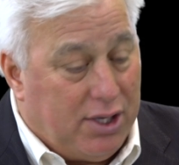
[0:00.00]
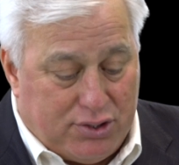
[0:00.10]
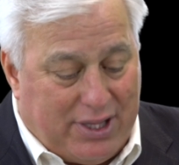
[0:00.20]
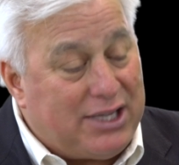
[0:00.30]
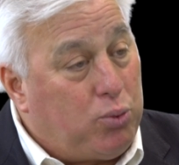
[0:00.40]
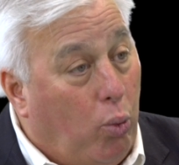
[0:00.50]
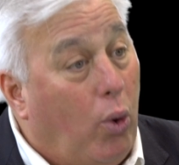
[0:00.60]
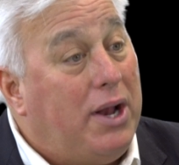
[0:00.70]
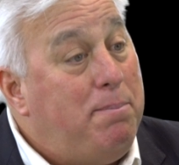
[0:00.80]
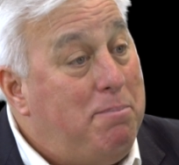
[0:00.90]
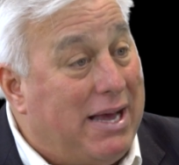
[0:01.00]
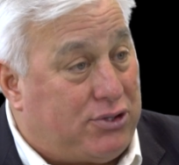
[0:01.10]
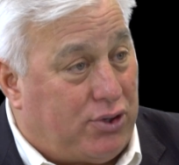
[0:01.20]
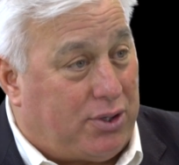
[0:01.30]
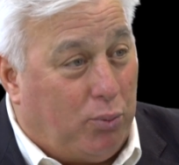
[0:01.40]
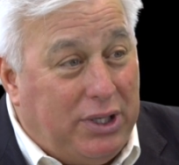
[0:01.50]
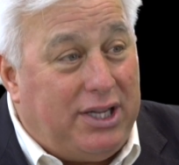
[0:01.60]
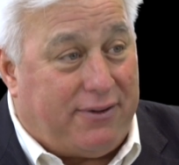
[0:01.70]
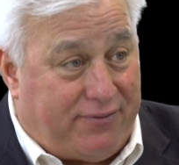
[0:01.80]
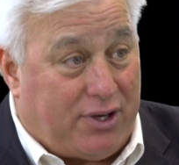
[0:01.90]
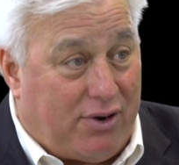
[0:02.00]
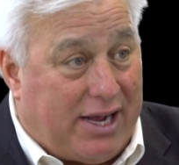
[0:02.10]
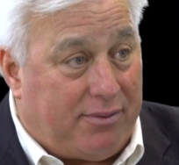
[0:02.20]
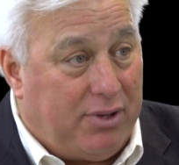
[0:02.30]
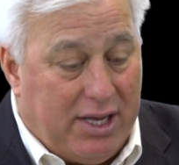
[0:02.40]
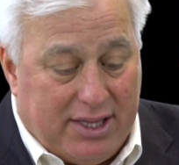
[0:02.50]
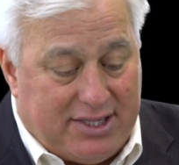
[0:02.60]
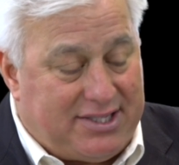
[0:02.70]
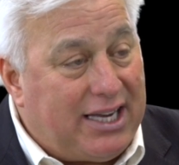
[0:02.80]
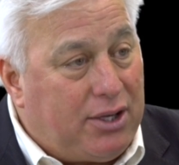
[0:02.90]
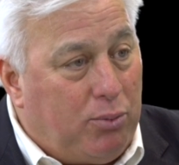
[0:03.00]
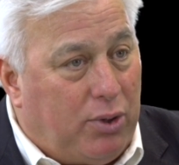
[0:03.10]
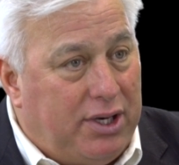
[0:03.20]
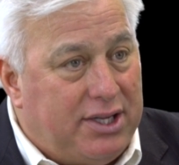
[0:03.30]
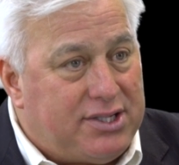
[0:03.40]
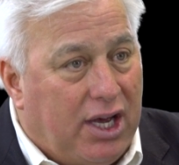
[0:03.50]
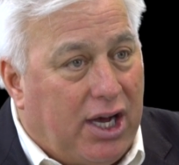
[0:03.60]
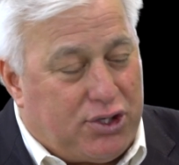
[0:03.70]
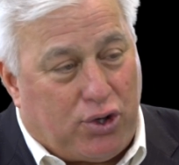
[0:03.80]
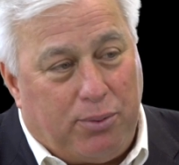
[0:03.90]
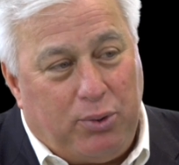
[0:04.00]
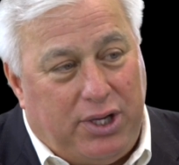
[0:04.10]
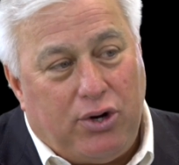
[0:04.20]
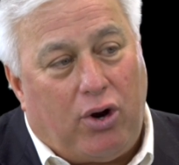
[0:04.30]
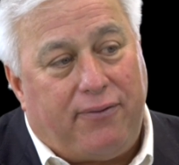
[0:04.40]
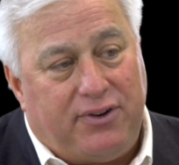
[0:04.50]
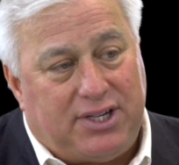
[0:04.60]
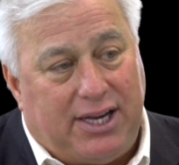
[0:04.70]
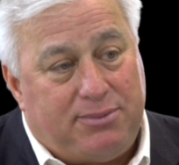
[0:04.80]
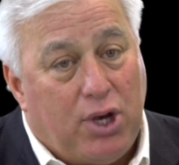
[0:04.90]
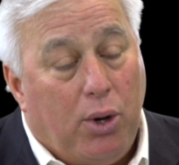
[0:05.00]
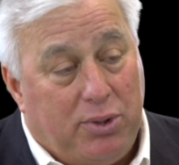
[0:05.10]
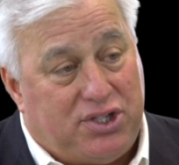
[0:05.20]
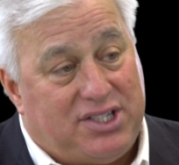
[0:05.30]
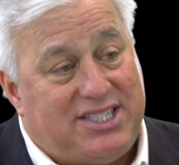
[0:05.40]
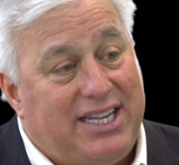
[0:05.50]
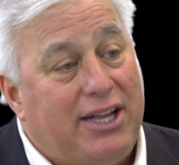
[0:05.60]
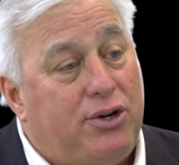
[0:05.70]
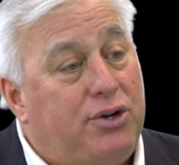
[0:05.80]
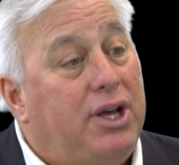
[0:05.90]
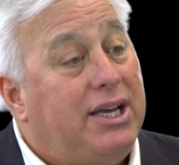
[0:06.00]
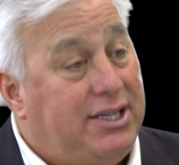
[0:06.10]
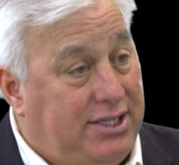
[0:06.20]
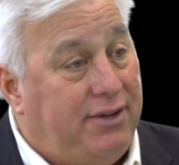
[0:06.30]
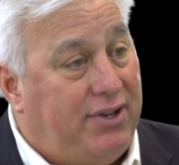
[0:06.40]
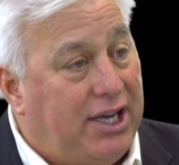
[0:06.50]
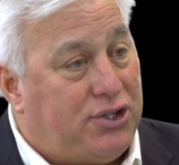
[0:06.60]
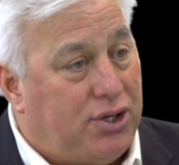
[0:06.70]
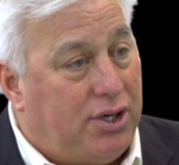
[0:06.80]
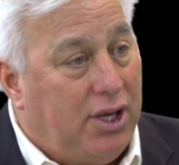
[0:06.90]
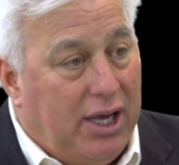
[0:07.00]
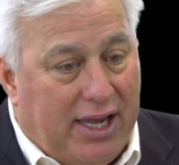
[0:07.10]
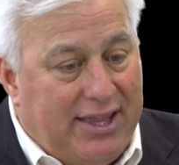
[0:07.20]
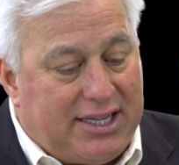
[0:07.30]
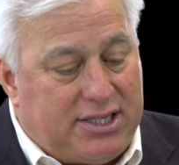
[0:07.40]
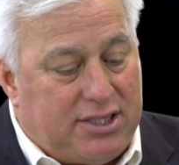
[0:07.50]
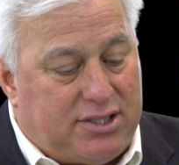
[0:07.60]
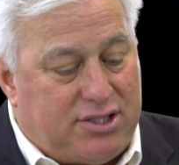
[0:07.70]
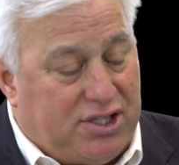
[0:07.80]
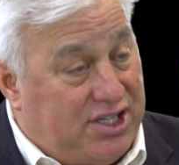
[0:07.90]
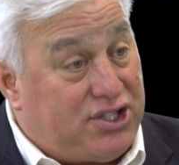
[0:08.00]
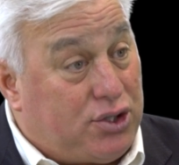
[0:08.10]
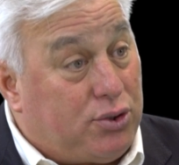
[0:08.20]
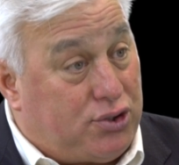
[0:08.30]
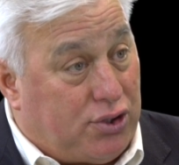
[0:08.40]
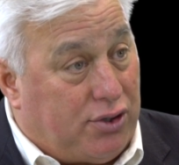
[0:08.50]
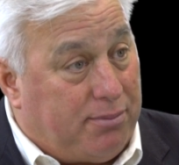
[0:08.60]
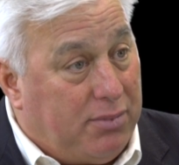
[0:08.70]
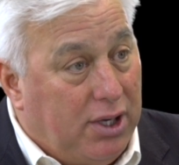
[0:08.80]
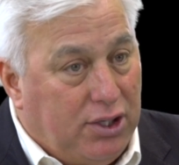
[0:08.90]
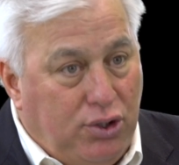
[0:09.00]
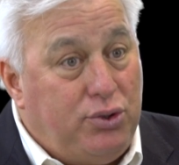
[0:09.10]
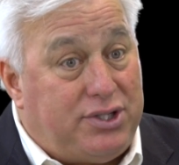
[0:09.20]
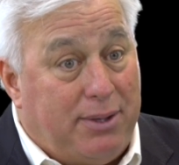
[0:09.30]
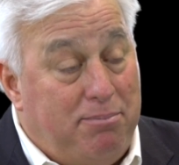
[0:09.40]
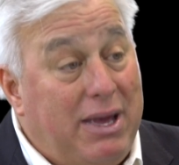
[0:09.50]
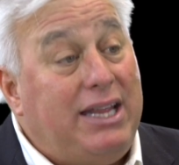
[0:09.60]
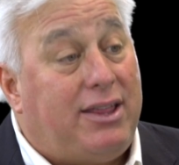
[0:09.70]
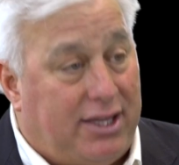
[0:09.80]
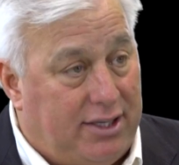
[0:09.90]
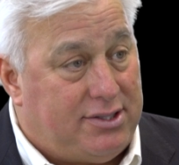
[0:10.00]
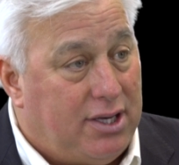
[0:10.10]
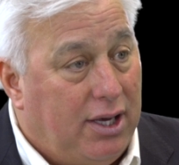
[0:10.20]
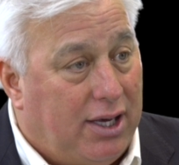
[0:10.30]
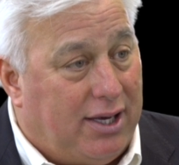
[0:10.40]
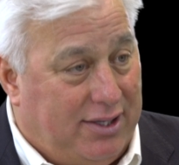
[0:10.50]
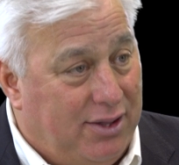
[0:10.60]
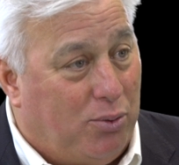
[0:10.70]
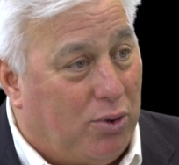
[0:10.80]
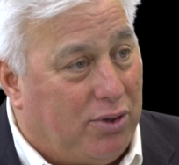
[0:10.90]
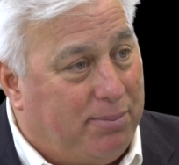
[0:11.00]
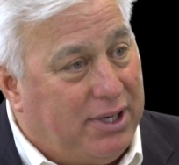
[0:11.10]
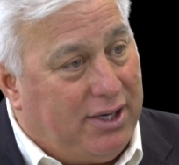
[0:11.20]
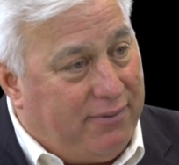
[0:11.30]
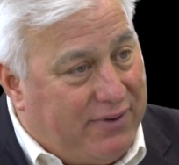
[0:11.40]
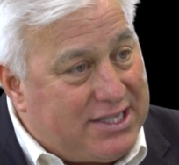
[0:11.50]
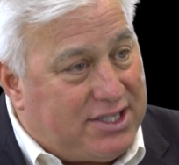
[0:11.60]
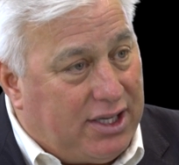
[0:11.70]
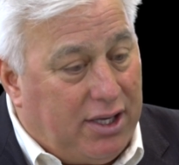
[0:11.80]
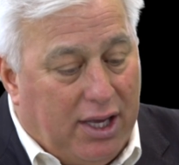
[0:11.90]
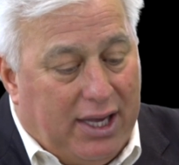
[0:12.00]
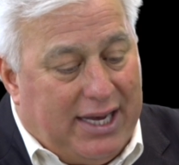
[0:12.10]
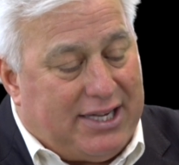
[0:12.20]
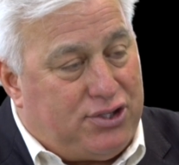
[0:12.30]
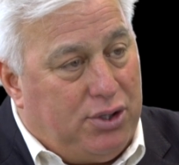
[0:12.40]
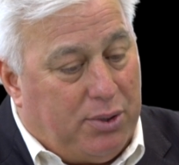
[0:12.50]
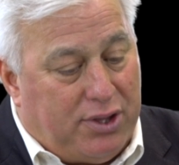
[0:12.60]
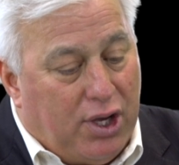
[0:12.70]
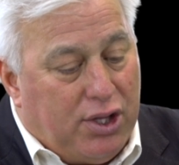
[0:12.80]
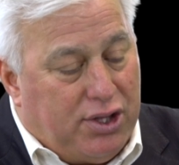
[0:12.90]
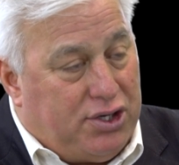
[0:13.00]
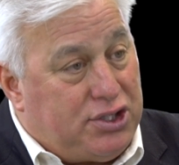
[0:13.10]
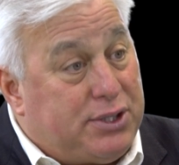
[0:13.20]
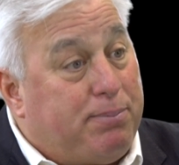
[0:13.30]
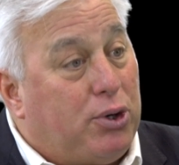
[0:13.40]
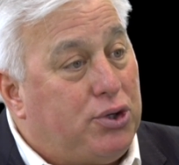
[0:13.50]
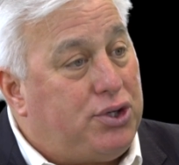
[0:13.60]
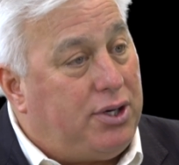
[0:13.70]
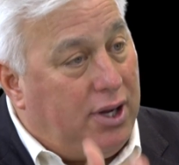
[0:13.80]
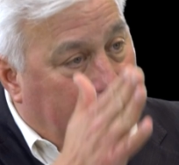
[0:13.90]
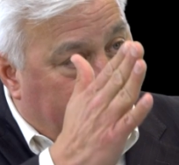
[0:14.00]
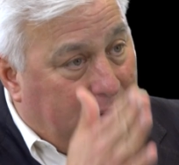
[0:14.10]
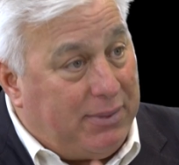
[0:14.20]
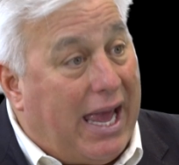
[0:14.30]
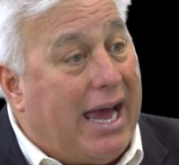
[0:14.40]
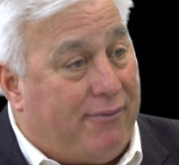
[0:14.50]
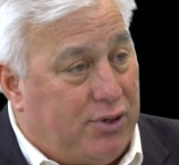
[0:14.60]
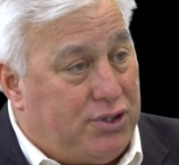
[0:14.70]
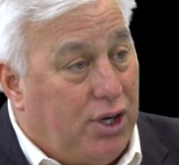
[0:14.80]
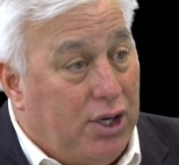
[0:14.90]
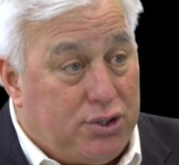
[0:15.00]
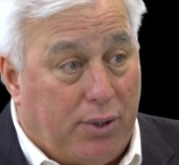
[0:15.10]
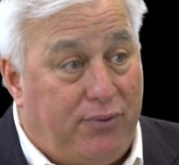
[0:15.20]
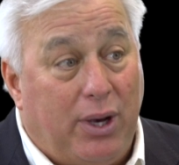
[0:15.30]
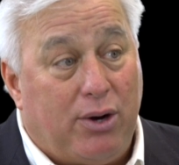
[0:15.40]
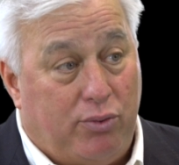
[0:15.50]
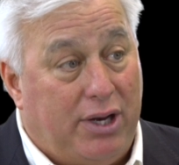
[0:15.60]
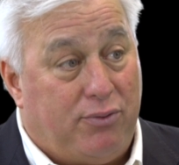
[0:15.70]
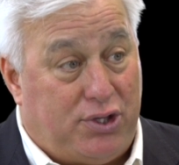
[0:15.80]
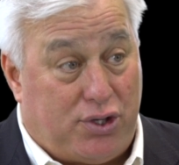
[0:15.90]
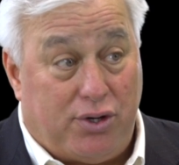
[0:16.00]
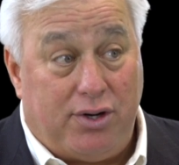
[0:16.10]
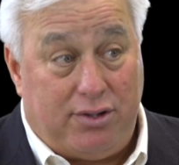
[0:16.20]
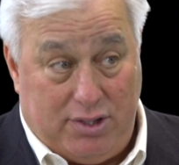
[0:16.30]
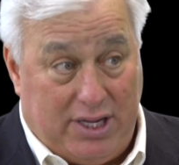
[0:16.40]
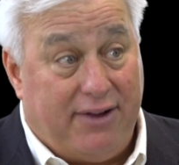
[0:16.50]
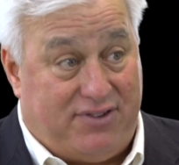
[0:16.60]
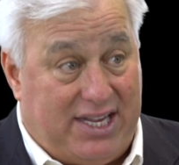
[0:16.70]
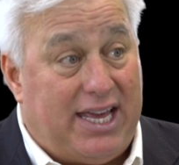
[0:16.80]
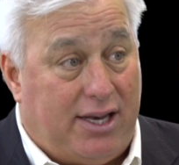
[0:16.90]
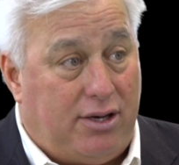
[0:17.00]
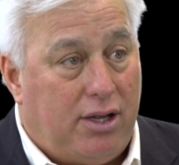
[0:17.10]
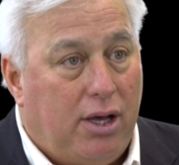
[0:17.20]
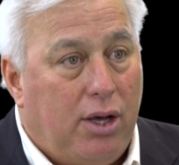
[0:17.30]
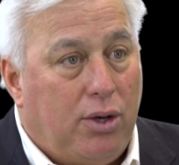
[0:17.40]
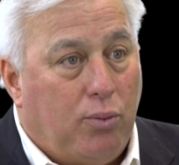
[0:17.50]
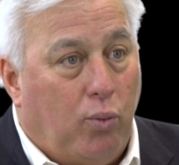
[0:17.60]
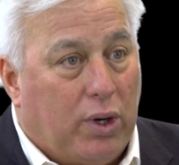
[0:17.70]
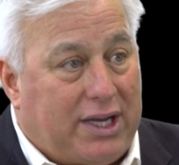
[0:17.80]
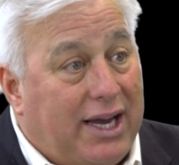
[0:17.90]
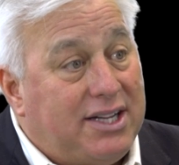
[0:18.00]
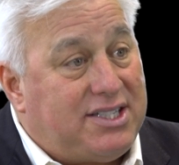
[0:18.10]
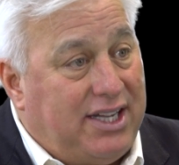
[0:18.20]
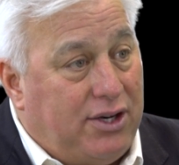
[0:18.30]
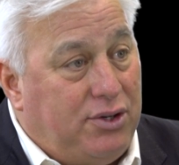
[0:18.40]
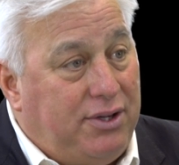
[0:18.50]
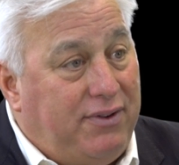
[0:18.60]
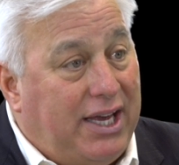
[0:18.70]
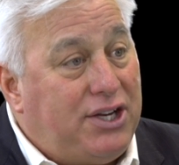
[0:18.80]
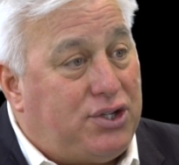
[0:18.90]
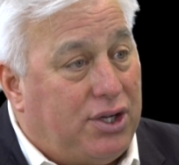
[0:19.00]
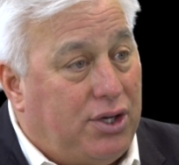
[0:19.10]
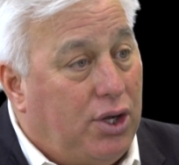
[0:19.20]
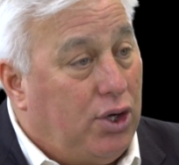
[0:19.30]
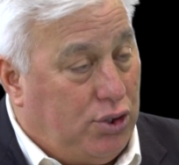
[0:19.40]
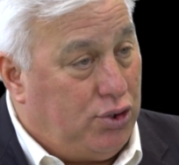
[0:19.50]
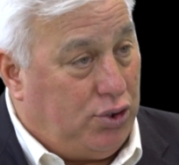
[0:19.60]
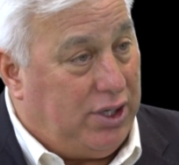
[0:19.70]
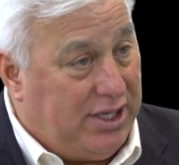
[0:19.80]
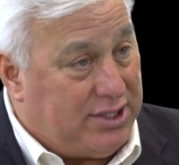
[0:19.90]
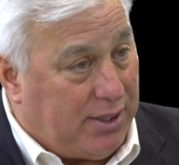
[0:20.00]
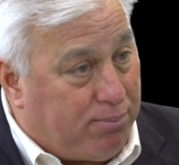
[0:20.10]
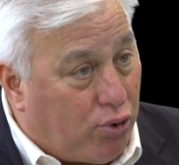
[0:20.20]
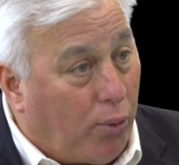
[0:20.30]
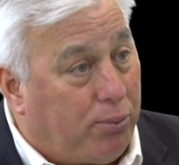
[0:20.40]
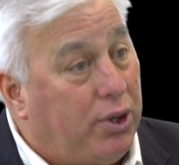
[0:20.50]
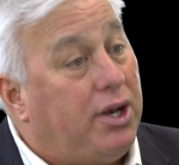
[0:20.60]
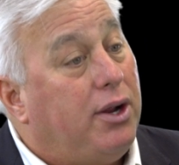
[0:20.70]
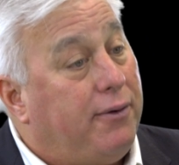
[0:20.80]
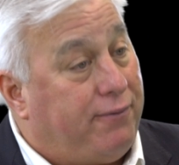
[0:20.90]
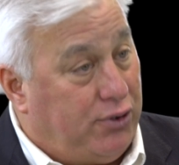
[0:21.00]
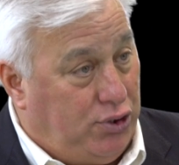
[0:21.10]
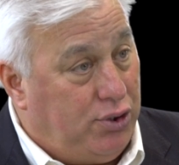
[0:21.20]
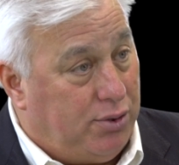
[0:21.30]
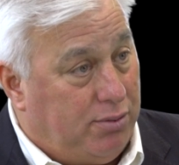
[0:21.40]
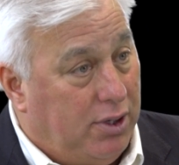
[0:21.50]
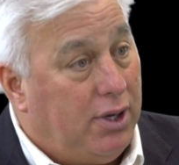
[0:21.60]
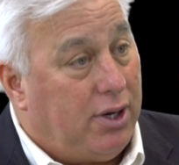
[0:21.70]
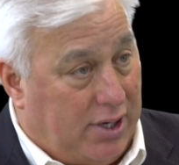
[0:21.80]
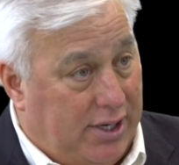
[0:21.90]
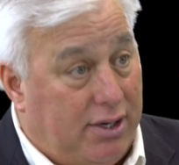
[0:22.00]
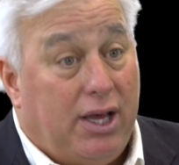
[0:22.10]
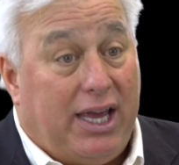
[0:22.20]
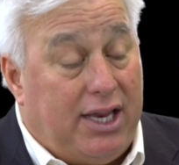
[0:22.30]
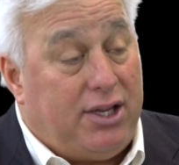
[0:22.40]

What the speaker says: So that's one metric we need to figure out. Mm-hmm. The second one is a term we hear oftentimes, which is standard deviation. And that's a statistical term used in many things in the world, but in investing, it has to do with the dispersion from the average. So if you had a rate of return of 10, what kind of standard deviation is appropriate for you, all right? Mm-hmm.